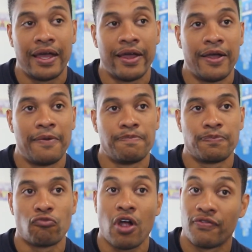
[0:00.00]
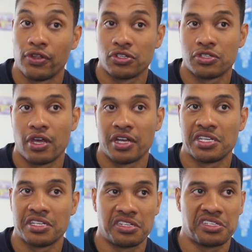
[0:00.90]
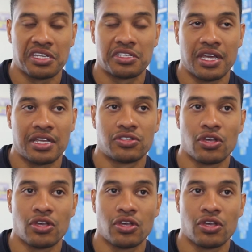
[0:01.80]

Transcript: um, rather than just 13s to 16.